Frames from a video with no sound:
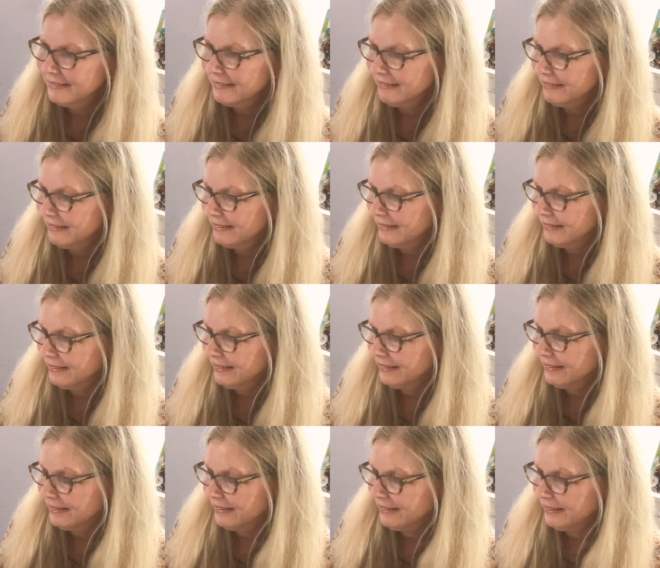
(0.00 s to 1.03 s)

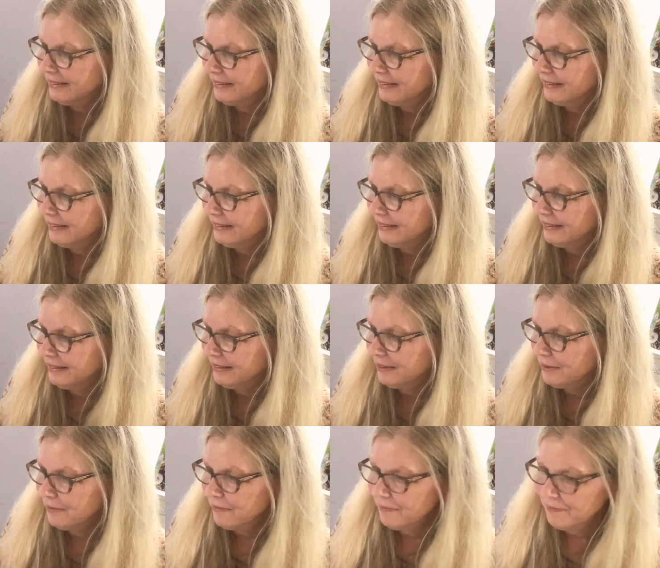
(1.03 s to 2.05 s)

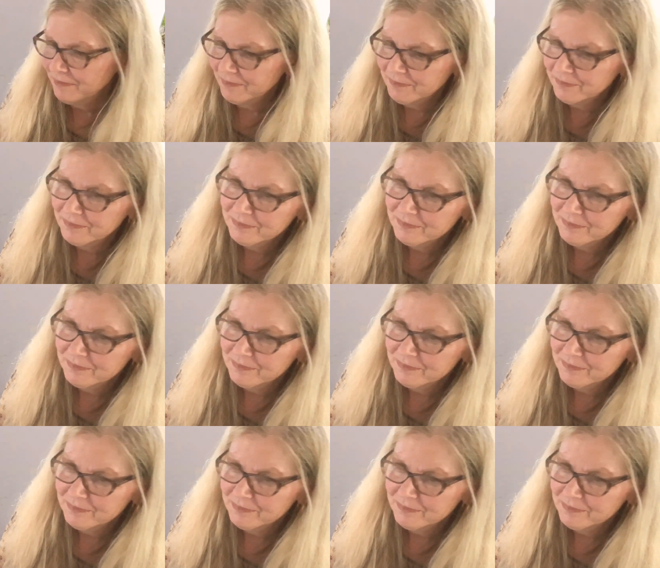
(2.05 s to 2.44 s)
Nobody speaks.